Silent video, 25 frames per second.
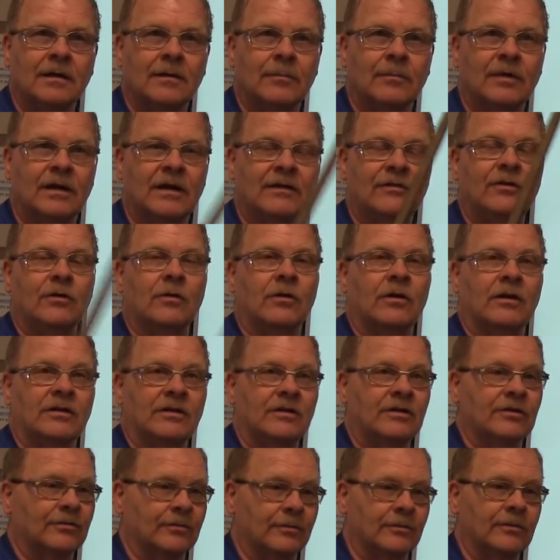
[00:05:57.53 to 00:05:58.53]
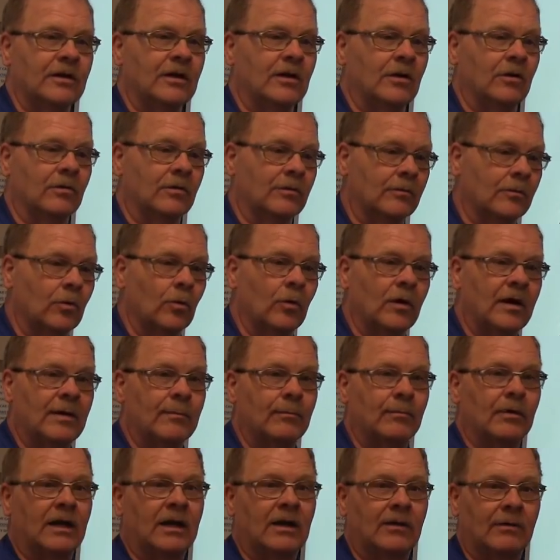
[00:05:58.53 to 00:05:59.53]
But if you want to just, you know, go ahead
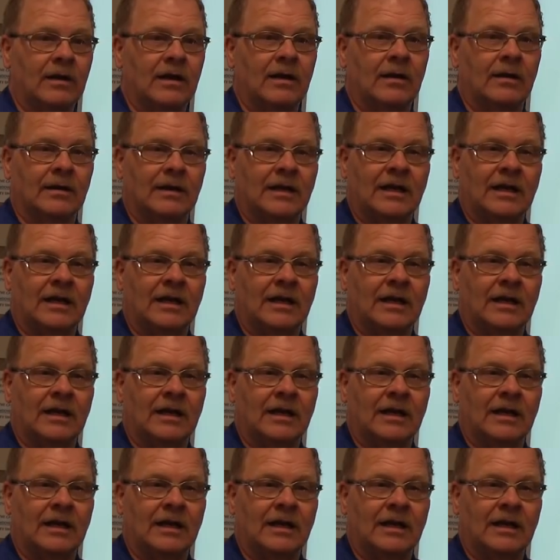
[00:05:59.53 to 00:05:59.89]
and bring it around,